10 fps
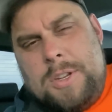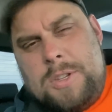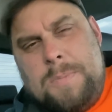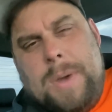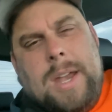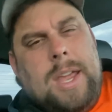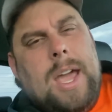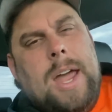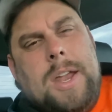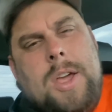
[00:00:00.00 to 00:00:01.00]
Just depending
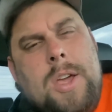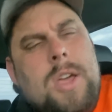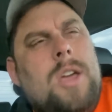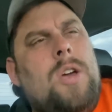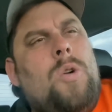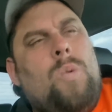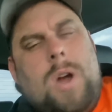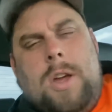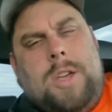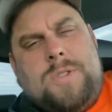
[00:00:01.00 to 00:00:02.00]
on
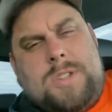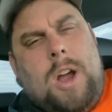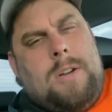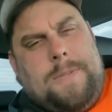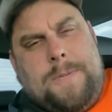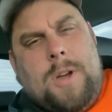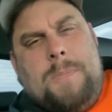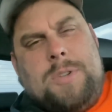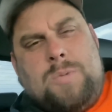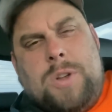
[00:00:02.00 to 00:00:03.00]
where you started
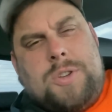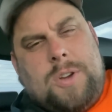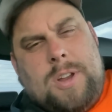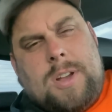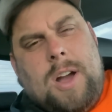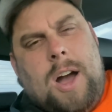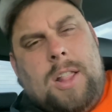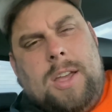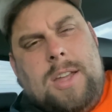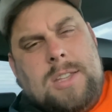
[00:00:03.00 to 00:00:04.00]
from is what you're going to
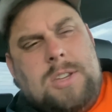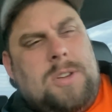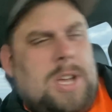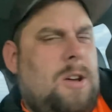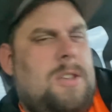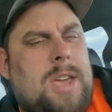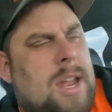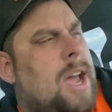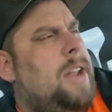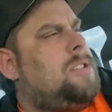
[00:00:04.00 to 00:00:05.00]
call it, and then you carry
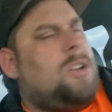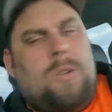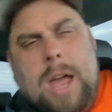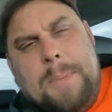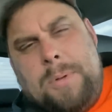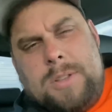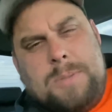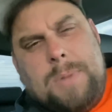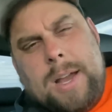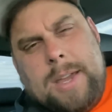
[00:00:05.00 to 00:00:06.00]
that on. It's a grapple, it's
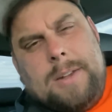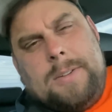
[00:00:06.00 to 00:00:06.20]
a bucket.